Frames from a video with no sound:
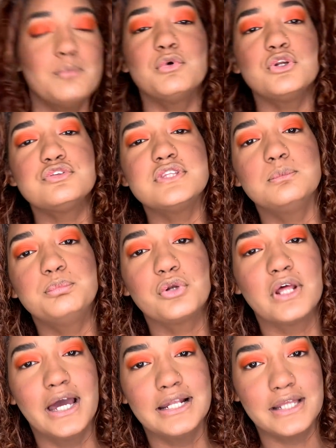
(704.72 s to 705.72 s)
I'm gonna still
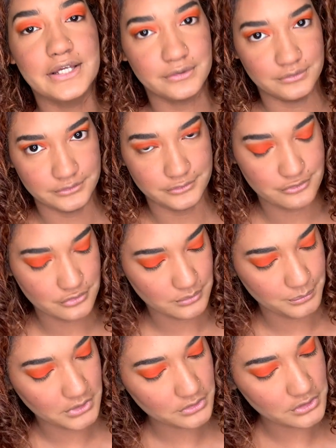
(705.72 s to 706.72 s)
put highlighter on. So
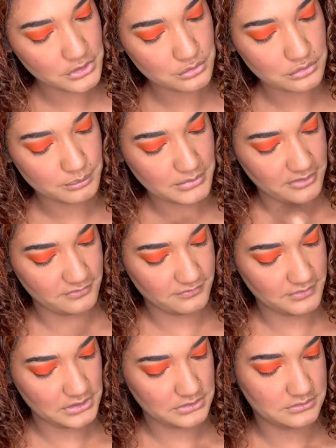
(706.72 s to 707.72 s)
I'm gonna use my
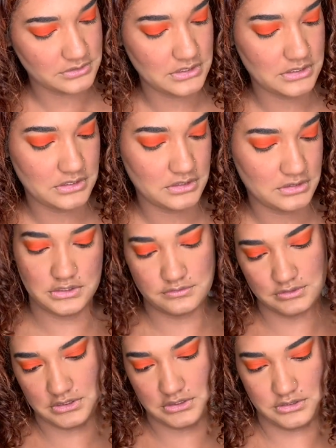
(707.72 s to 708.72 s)
Fenty.
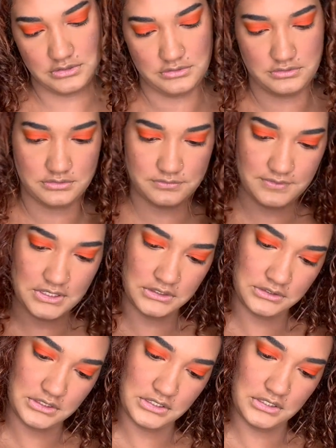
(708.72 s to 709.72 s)
This is
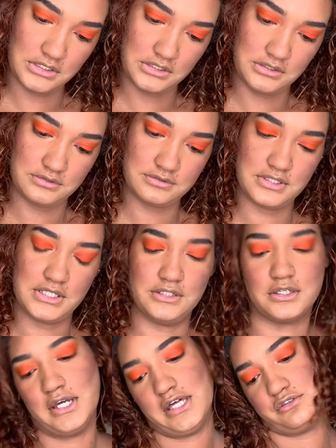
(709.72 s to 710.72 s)
Fenty
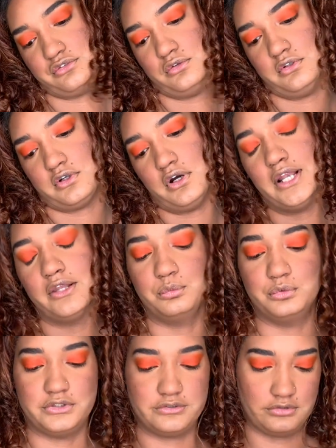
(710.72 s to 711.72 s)
Sandcastle
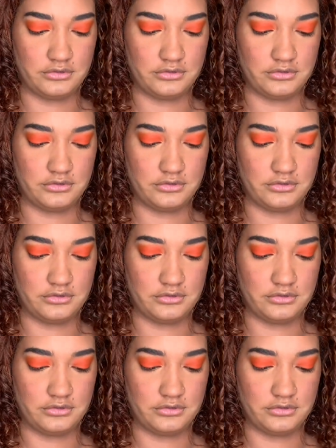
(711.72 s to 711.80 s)
Hollywood.